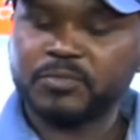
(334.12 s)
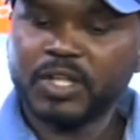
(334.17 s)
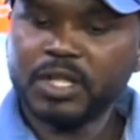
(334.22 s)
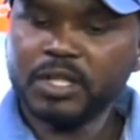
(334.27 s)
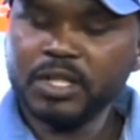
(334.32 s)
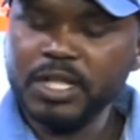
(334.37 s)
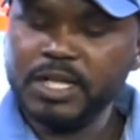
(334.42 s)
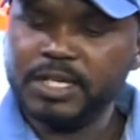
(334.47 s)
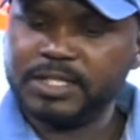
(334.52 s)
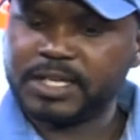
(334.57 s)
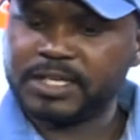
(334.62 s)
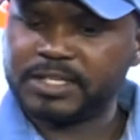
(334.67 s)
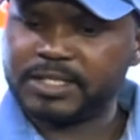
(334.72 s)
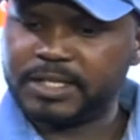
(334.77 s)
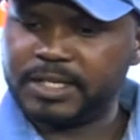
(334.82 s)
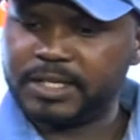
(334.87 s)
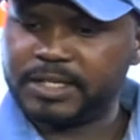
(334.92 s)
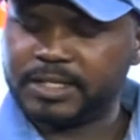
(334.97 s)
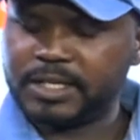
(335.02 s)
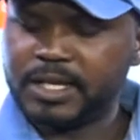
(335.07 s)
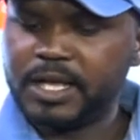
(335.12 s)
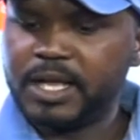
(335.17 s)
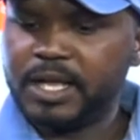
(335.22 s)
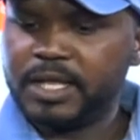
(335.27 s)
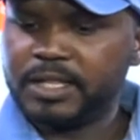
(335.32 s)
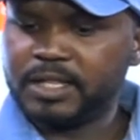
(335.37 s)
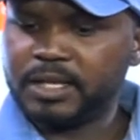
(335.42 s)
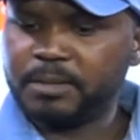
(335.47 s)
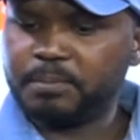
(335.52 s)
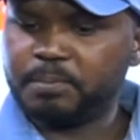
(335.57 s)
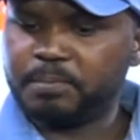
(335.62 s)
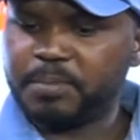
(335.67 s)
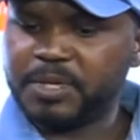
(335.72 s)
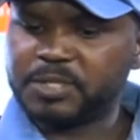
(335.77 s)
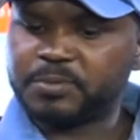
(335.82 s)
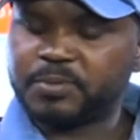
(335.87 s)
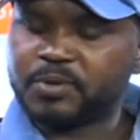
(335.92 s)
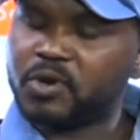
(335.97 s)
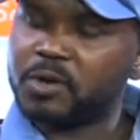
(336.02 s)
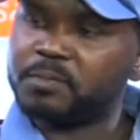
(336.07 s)
As I said, the best
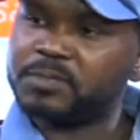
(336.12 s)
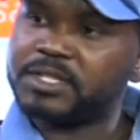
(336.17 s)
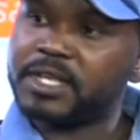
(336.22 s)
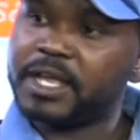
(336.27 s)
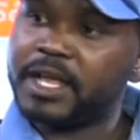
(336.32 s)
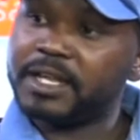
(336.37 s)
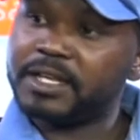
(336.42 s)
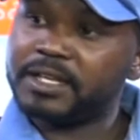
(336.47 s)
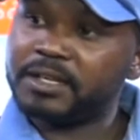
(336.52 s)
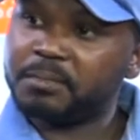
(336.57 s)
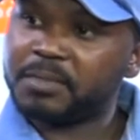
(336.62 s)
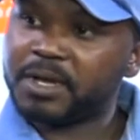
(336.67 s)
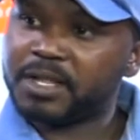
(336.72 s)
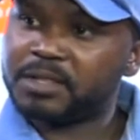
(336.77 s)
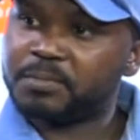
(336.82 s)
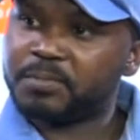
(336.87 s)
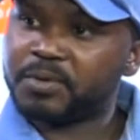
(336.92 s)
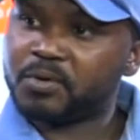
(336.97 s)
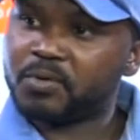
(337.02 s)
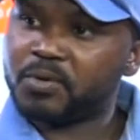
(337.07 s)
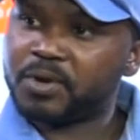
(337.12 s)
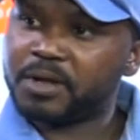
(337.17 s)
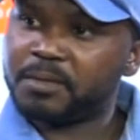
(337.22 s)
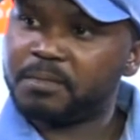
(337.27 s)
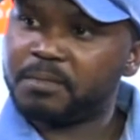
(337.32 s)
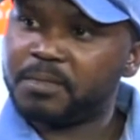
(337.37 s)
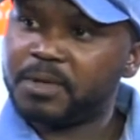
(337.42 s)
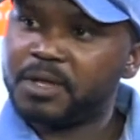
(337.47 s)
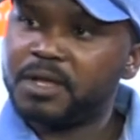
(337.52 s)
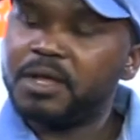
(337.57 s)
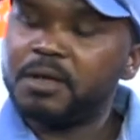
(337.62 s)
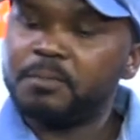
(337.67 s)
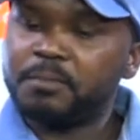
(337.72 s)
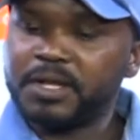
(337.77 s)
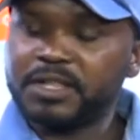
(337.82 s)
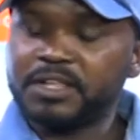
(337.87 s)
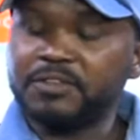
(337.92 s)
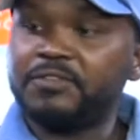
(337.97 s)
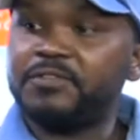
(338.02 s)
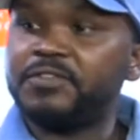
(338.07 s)
program is the 18-month program, but the
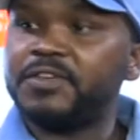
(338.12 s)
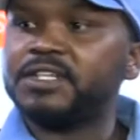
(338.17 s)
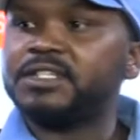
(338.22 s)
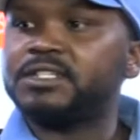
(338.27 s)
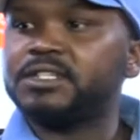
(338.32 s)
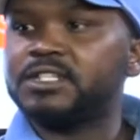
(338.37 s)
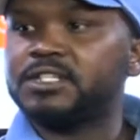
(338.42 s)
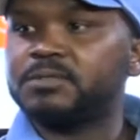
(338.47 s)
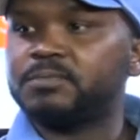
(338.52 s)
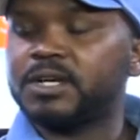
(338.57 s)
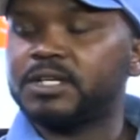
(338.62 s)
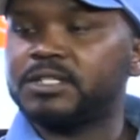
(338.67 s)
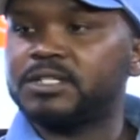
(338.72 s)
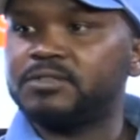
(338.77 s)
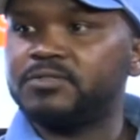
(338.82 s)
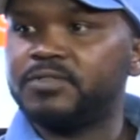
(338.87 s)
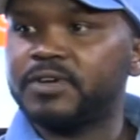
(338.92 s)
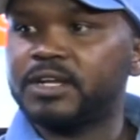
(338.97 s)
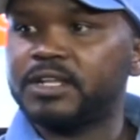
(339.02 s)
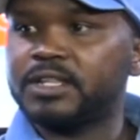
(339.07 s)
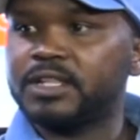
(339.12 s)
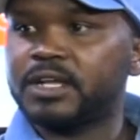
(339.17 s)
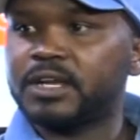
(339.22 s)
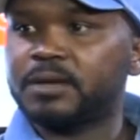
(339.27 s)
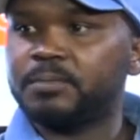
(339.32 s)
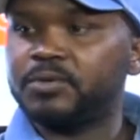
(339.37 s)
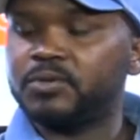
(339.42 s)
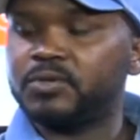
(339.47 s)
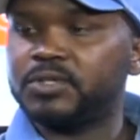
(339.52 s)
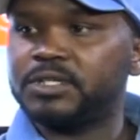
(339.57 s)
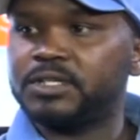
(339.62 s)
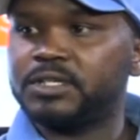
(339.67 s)
first 6 months is very therapeutic.